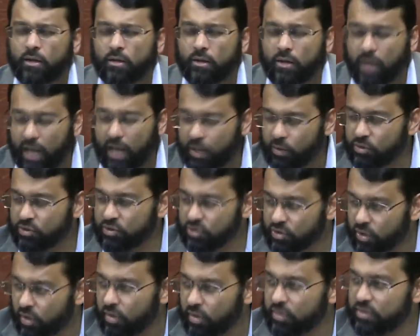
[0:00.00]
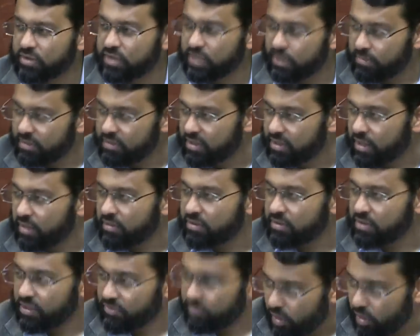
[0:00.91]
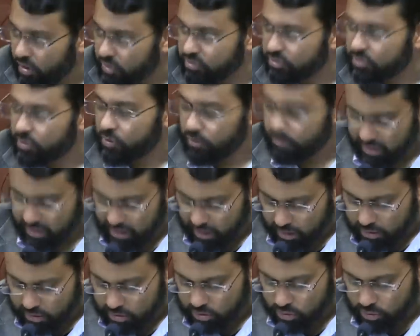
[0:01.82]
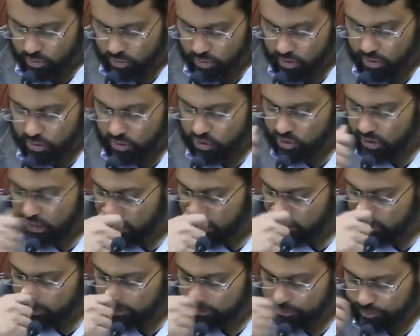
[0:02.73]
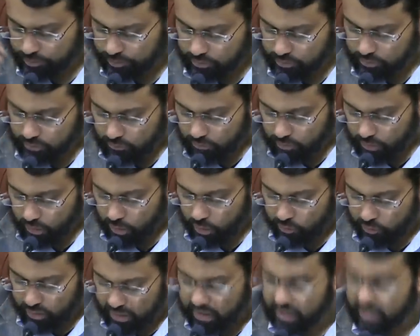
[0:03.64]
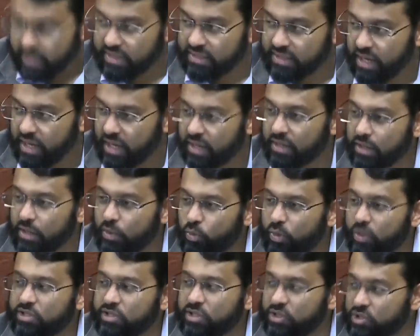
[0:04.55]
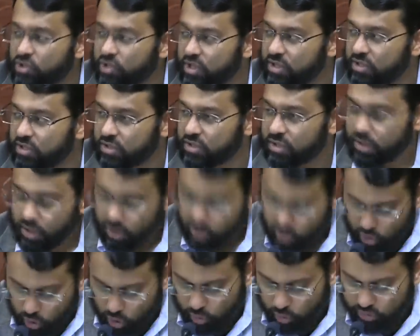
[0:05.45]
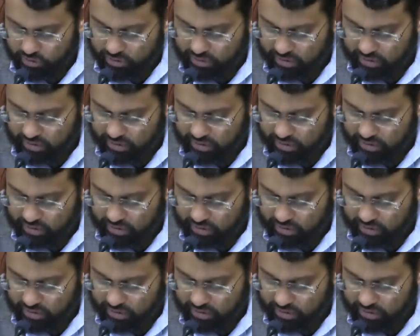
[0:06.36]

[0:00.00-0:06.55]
our scholars themselves have also begun to change. Realize that it wasn't just coats